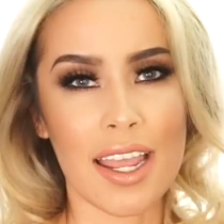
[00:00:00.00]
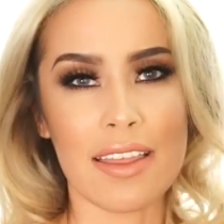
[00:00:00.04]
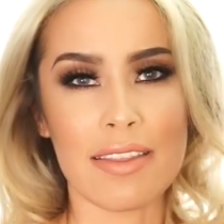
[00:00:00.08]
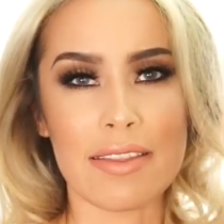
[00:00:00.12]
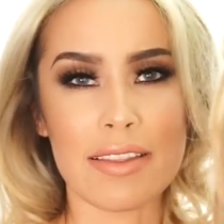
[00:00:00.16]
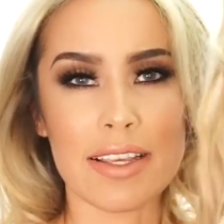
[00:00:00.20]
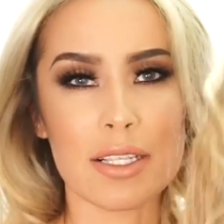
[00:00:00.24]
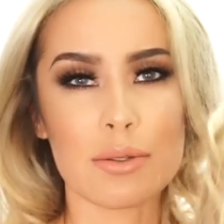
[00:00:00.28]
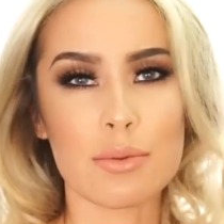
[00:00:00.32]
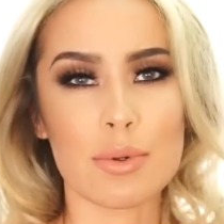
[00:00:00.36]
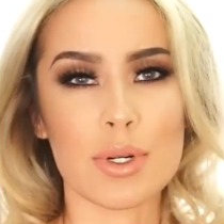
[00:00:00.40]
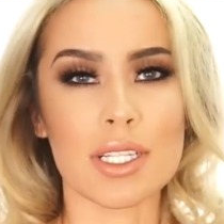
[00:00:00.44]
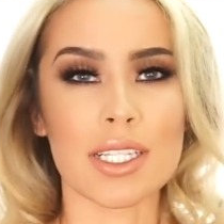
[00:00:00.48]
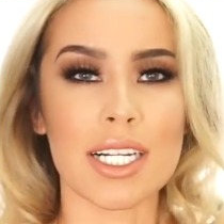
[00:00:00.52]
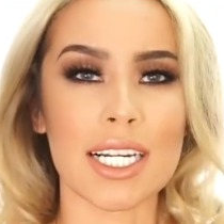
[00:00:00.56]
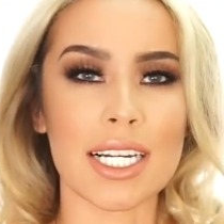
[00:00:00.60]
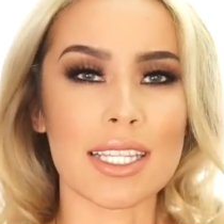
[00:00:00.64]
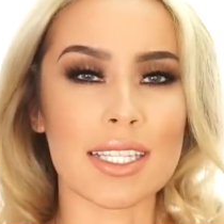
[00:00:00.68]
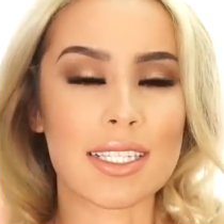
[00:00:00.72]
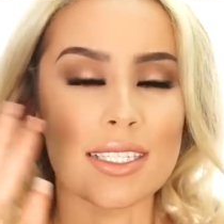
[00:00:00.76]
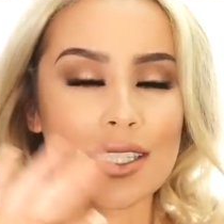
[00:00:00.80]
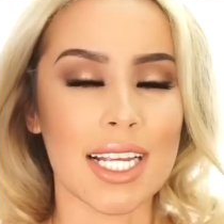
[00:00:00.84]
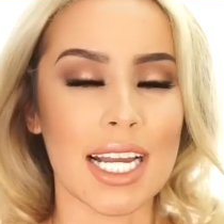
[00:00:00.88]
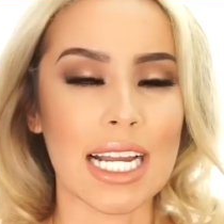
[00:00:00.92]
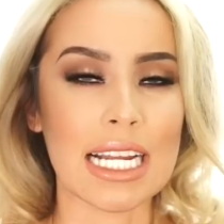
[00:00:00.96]
and these were
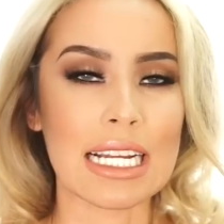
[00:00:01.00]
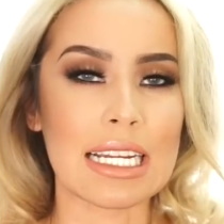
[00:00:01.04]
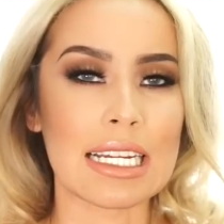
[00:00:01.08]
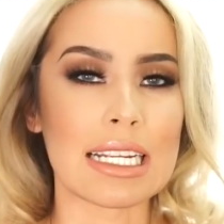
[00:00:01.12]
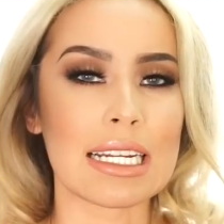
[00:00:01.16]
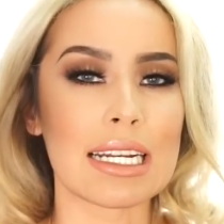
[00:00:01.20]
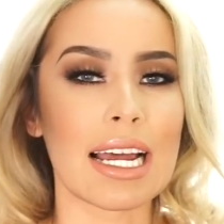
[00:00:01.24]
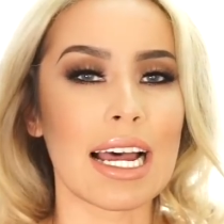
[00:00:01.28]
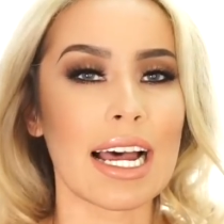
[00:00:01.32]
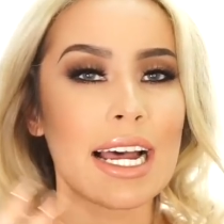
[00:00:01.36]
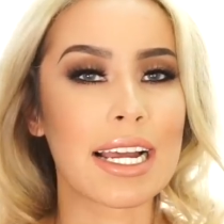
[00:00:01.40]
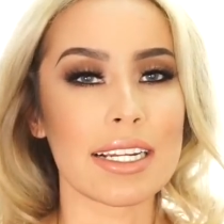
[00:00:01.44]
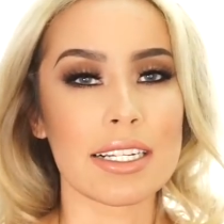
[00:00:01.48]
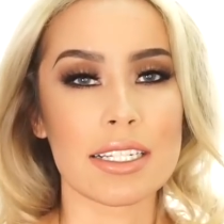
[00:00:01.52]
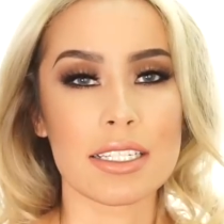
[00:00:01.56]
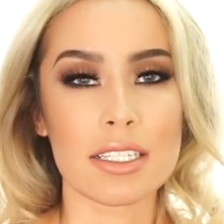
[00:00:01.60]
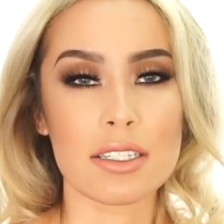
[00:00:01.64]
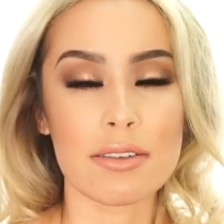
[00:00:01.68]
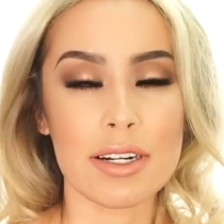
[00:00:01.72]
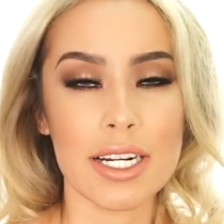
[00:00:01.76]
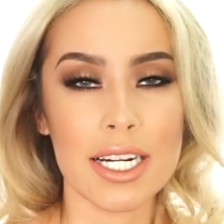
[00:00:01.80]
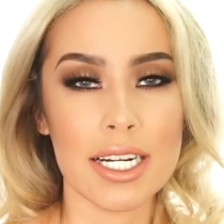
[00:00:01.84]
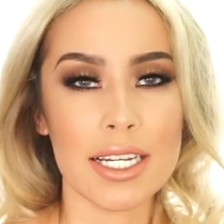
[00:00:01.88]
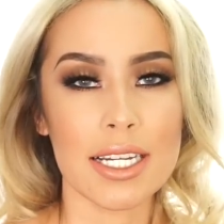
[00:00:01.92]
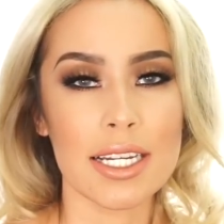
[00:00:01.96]
like the second
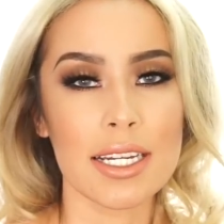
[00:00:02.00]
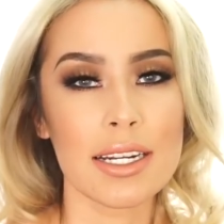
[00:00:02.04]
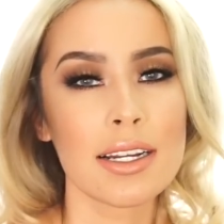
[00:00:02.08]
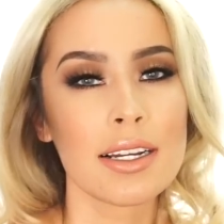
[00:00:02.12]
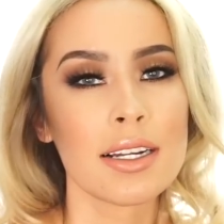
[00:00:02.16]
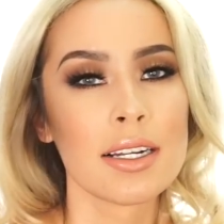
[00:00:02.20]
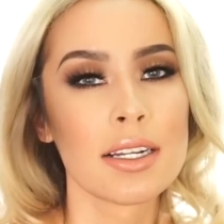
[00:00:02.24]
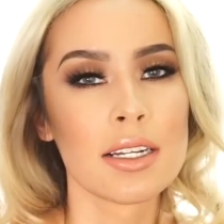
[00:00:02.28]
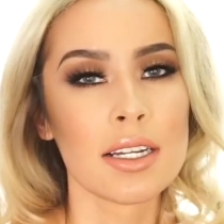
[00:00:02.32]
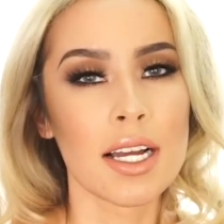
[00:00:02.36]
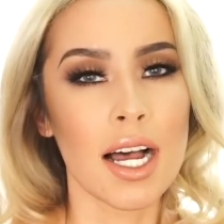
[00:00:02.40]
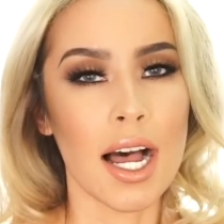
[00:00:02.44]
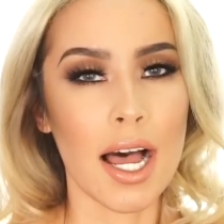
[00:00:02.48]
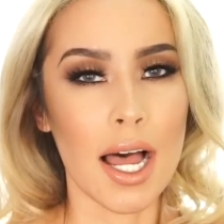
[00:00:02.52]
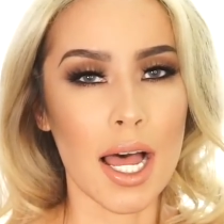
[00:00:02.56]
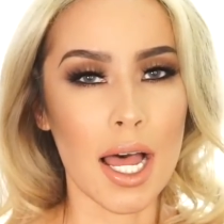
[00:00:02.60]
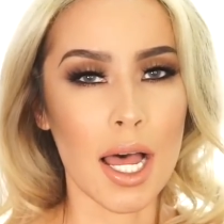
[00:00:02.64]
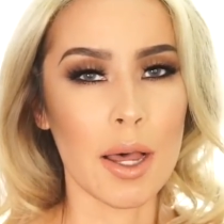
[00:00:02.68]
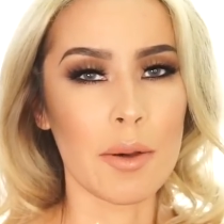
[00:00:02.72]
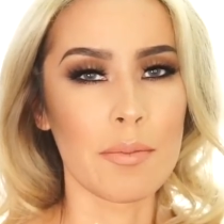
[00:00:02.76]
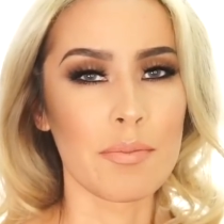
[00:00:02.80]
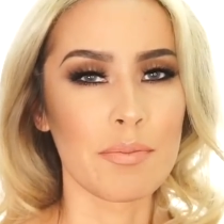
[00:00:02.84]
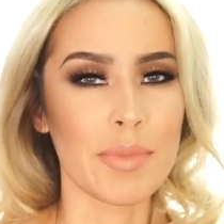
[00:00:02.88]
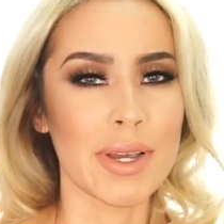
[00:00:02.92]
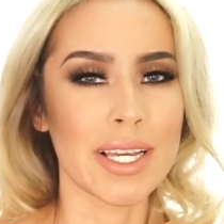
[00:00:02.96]
highest rated
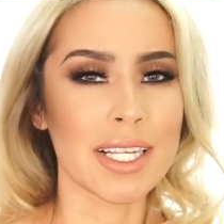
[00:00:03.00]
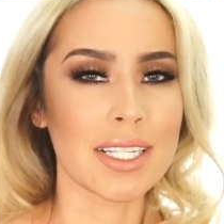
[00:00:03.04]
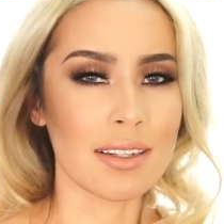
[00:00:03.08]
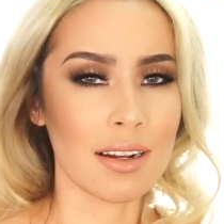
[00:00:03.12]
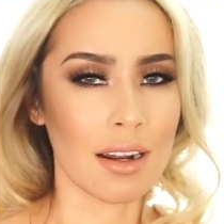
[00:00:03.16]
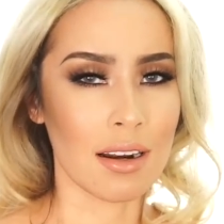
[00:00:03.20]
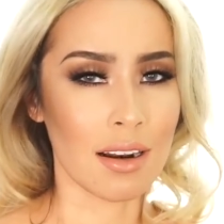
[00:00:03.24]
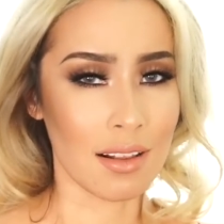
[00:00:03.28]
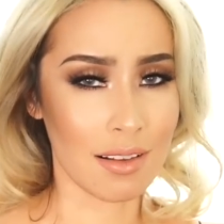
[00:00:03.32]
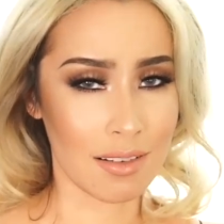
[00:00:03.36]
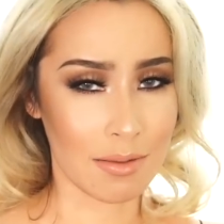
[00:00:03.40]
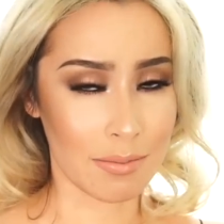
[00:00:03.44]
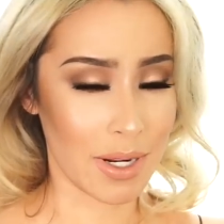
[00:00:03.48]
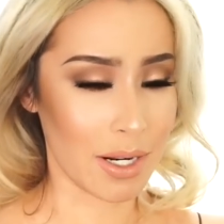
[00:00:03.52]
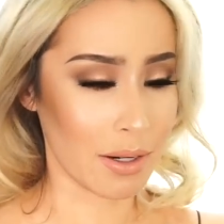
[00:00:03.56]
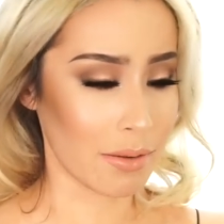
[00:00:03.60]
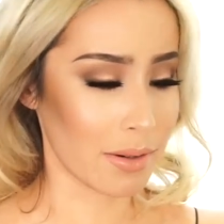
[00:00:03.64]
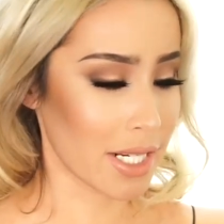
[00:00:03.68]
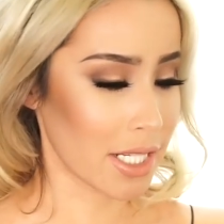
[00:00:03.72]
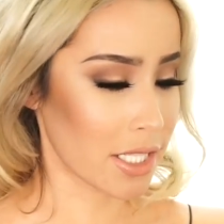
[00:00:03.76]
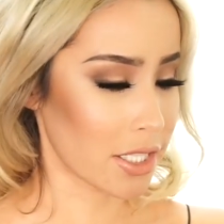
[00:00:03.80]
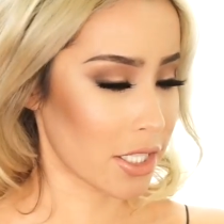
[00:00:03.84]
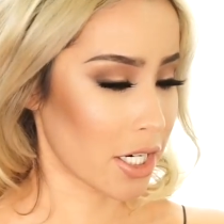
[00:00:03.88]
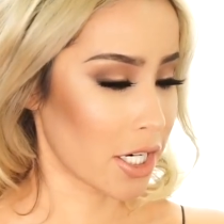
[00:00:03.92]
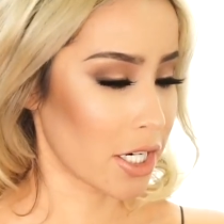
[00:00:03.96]
um, based on all of my
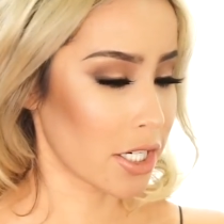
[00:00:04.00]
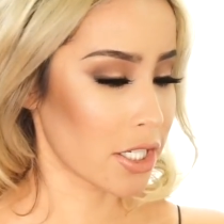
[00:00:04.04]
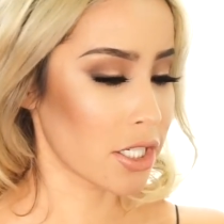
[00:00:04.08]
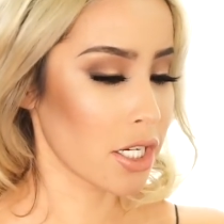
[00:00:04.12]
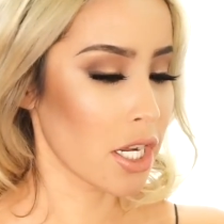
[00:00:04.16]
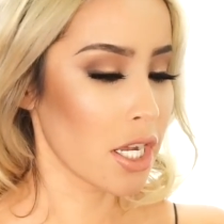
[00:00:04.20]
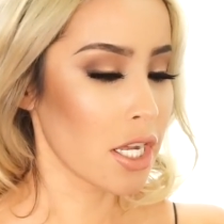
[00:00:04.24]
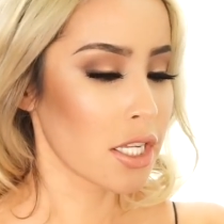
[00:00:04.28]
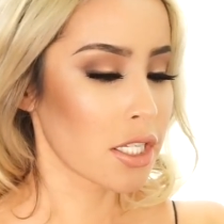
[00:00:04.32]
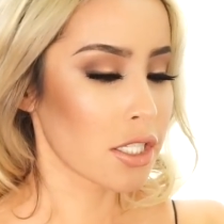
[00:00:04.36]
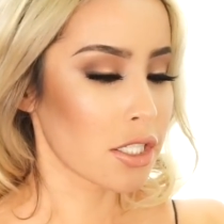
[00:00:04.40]
research.